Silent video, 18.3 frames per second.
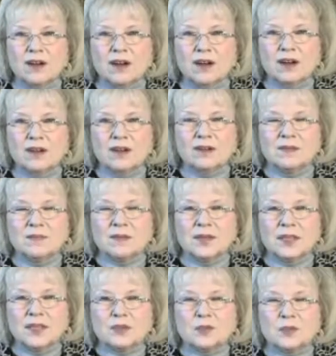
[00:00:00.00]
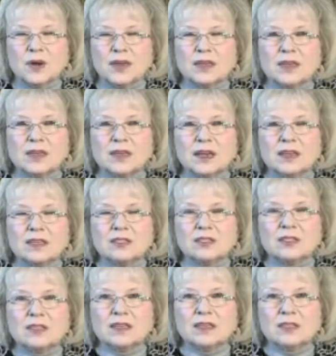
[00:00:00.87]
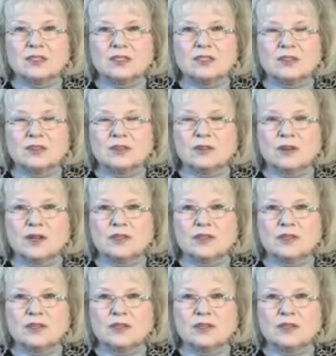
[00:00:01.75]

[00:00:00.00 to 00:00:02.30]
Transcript: Um, is bringing us into